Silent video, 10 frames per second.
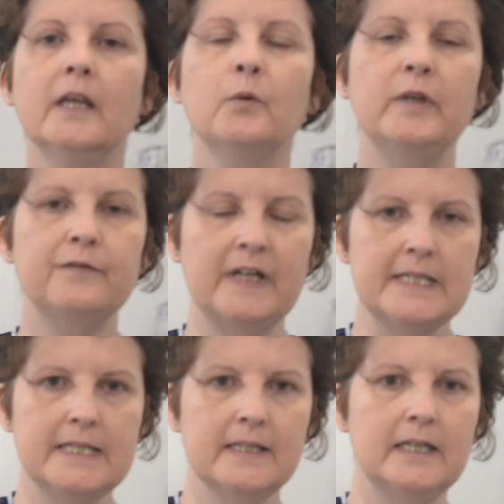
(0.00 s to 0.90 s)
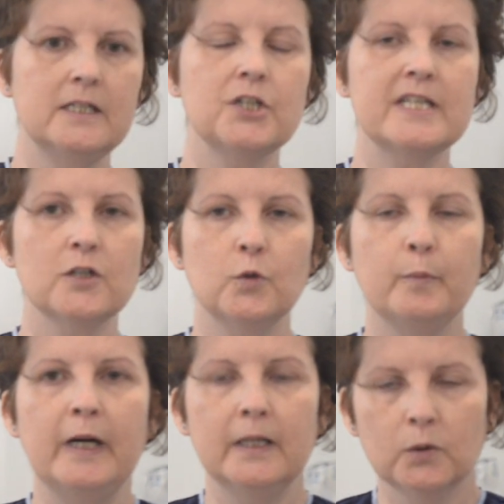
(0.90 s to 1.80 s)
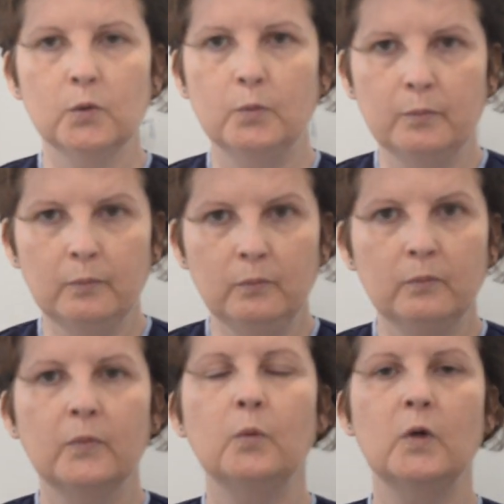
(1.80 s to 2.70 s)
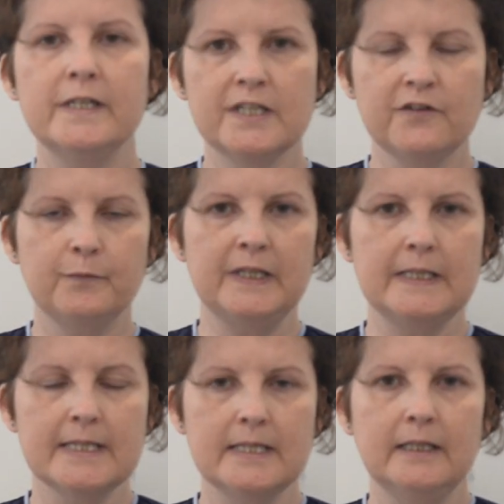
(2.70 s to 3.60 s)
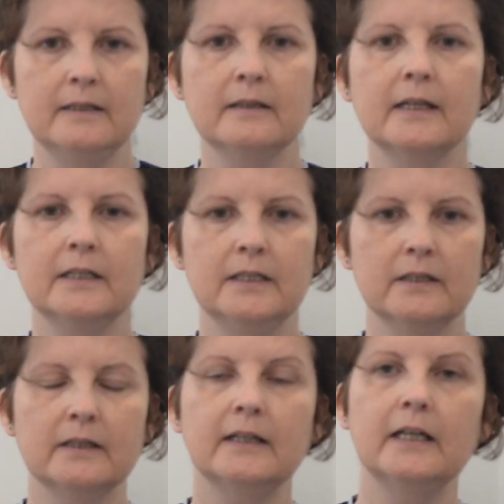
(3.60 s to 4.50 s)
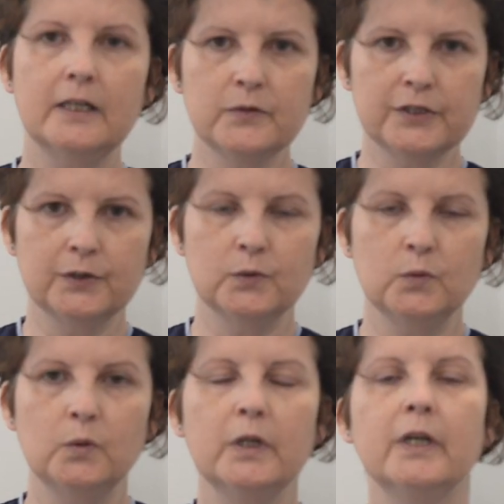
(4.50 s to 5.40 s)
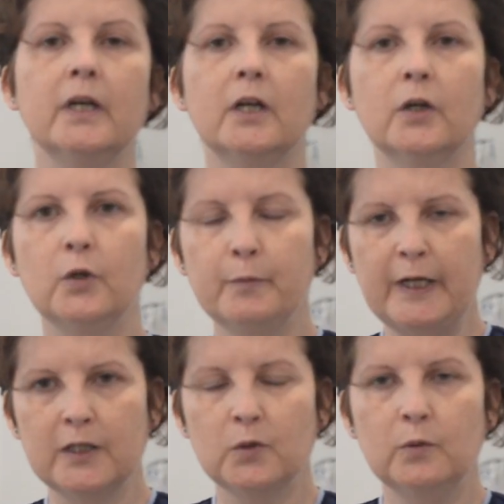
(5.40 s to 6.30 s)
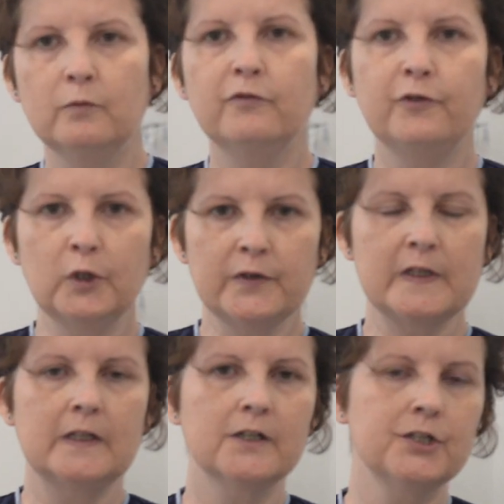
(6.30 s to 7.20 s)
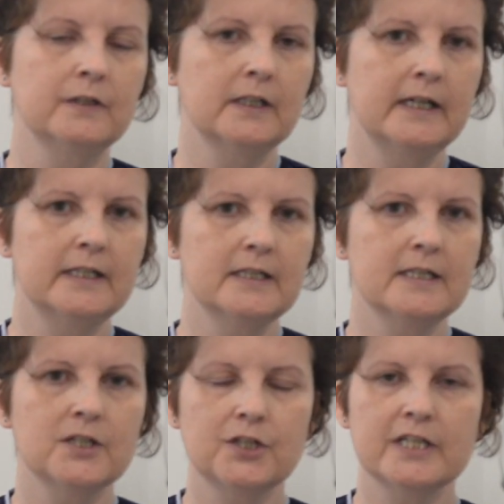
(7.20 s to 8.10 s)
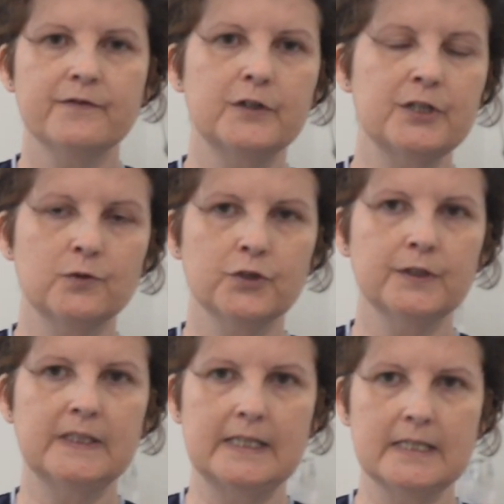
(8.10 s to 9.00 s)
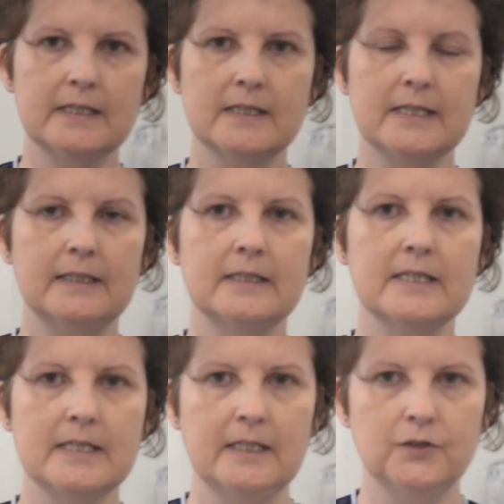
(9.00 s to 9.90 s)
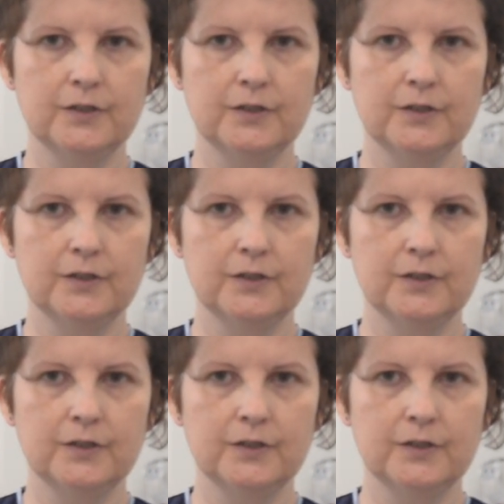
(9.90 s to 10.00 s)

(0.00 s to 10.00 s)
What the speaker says: We advise you then just to go back home. Once you've been seen and you're allowed to go back home, follow the national guidance just for social distancing, etc.